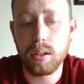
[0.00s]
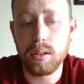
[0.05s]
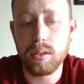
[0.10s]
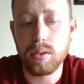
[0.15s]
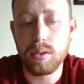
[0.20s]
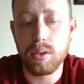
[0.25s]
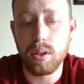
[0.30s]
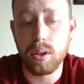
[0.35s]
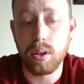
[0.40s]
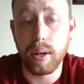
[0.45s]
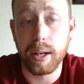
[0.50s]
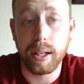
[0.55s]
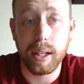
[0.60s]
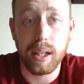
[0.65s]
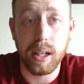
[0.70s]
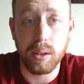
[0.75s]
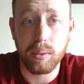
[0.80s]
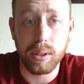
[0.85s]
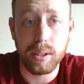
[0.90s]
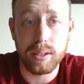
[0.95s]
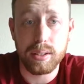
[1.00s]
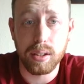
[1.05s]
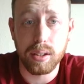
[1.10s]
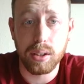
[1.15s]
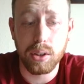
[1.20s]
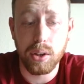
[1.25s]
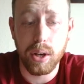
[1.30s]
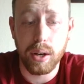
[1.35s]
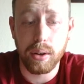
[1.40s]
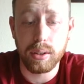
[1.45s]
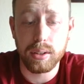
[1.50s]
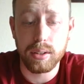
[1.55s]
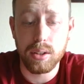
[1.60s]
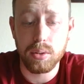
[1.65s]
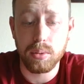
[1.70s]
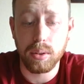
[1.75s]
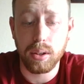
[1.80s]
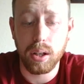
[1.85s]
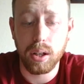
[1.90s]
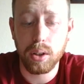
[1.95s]
So I can't really tell you how it
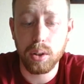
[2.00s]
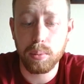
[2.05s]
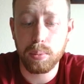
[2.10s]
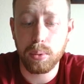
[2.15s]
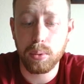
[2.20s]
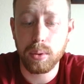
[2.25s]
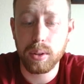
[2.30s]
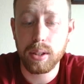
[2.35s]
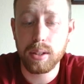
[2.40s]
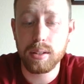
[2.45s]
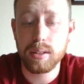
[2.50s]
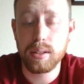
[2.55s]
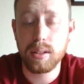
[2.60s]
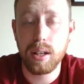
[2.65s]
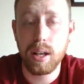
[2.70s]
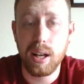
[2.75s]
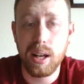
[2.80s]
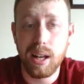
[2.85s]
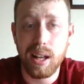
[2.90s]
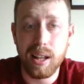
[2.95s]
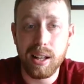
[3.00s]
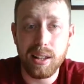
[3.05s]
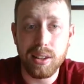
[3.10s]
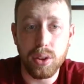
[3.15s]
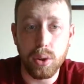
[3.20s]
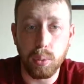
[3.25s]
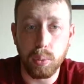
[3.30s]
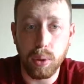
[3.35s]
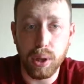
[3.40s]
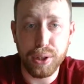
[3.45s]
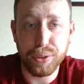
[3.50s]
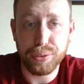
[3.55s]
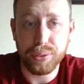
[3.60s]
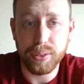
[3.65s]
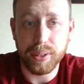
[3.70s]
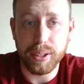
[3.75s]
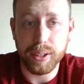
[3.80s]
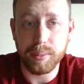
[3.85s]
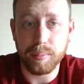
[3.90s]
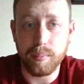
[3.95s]
does with hollow points. The
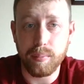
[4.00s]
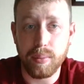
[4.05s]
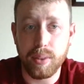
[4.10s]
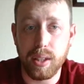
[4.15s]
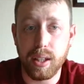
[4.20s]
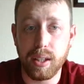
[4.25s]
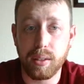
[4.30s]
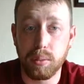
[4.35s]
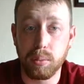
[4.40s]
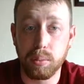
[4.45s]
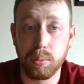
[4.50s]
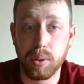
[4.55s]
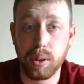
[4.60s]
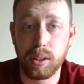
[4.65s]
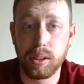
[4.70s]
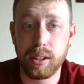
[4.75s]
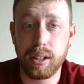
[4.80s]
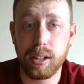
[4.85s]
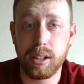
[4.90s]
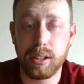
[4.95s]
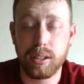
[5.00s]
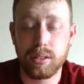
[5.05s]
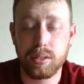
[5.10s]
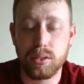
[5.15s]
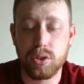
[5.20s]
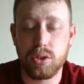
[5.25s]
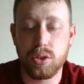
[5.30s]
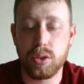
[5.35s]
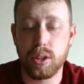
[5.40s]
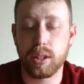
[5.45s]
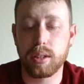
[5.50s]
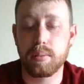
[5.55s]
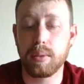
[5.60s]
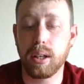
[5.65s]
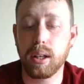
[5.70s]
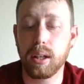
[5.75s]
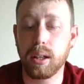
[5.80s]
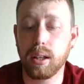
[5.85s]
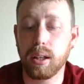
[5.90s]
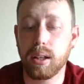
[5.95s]
rifling, it really tricked
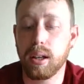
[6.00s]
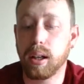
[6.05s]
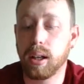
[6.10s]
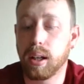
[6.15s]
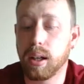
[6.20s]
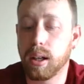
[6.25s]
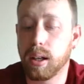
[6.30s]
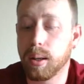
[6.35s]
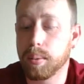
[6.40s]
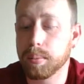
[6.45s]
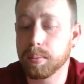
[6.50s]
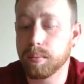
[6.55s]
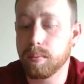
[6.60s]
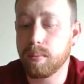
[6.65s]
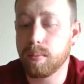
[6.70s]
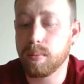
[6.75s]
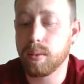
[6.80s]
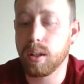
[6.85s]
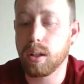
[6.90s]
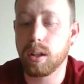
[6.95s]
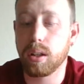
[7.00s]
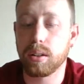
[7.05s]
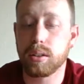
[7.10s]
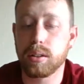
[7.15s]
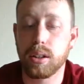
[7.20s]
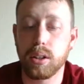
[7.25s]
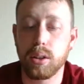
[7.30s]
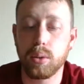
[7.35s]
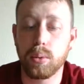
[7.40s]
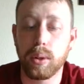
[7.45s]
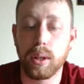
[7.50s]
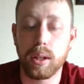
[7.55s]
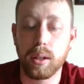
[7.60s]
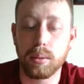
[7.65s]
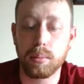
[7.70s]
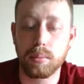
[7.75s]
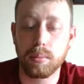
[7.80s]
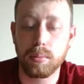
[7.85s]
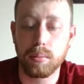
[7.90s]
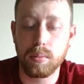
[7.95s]
me. I'll tell you while
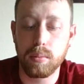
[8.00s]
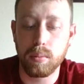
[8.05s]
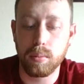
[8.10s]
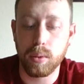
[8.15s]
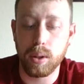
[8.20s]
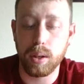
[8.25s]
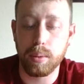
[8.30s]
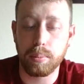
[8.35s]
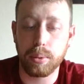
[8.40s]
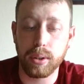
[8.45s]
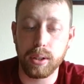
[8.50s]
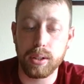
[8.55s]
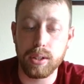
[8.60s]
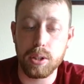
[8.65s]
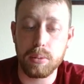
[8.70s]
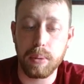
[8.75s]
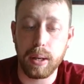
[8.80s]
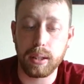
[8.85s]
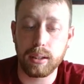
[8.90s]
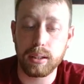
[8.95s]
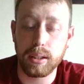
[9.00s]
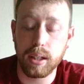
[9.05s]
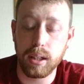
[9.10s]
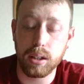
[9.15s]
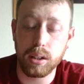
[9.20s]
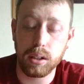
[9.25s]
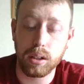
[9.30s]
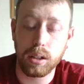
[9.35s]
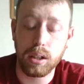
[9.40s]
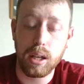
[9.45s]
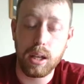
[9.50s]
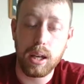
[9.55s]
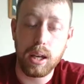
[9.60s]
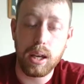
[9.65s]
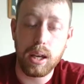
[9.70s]
I'm putting this back together.